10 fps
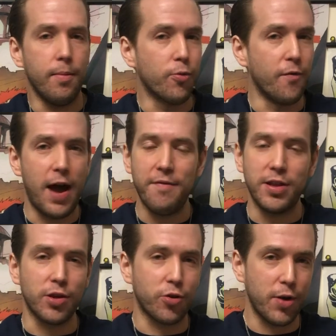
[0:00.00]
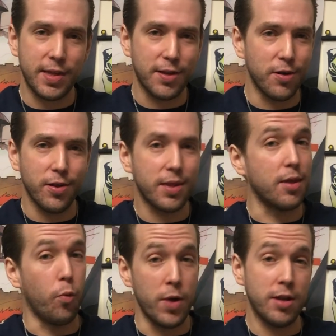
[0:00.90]
reviving the crystals,
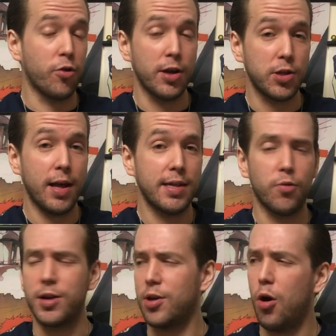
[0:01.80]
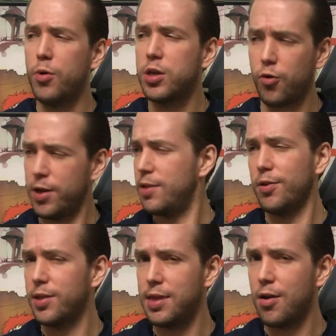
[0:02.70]
the wind crystal as it were. It's always
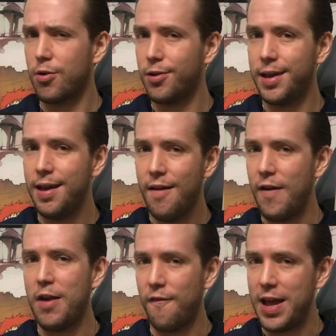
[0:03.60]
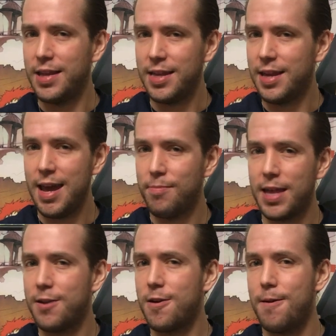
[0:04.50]
crystals in the early Final Fantasy games
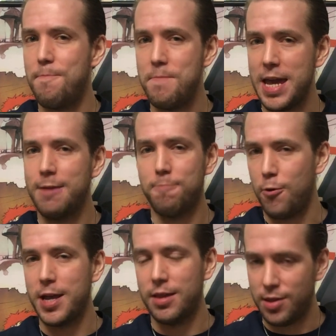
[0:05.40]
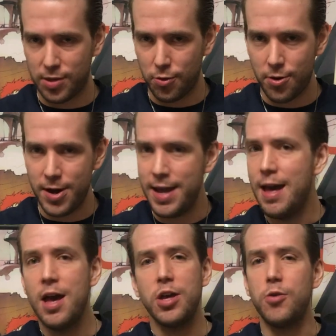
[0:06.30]
that are a main point in the story.
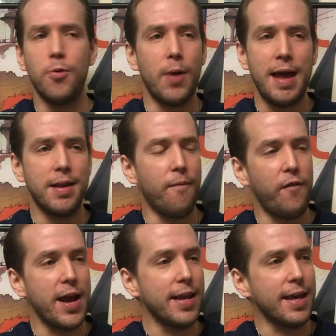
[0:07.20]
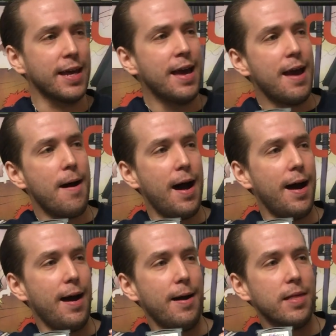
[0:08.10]
You end up fighting
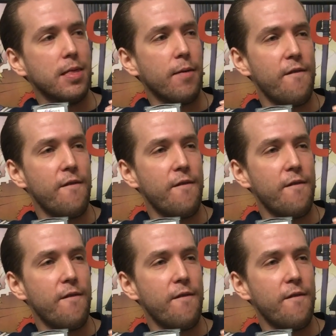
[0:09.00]
the